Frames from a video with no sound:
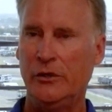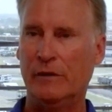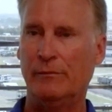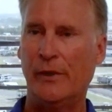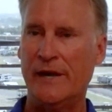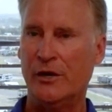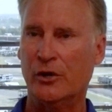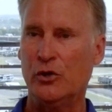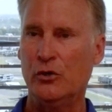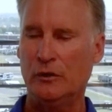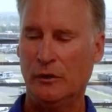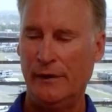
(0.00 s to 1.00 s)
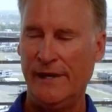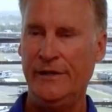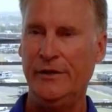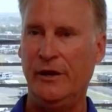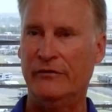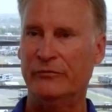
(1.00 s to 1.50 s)
You can bring your
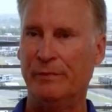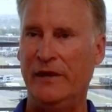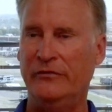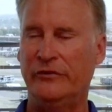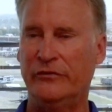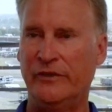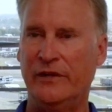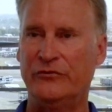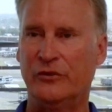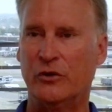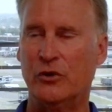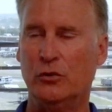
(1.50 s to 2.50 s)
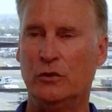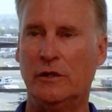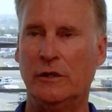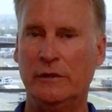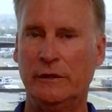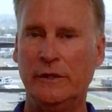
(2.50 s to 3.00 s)
cooler in. You have space to set your
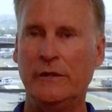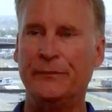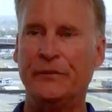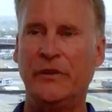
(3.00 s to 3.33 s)
cooler.